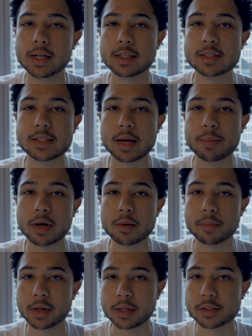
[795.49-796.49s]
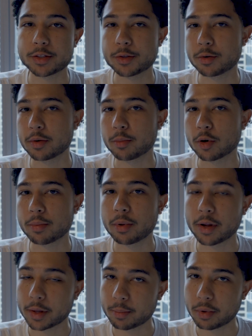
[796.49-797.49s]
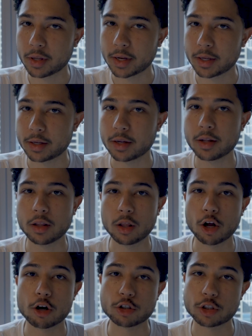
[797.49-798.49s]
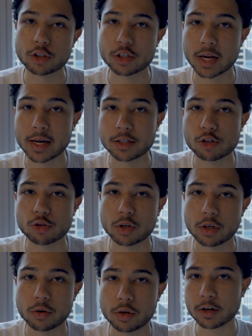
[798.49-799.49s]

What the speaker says: the step up into a more plug and play, larger size drone.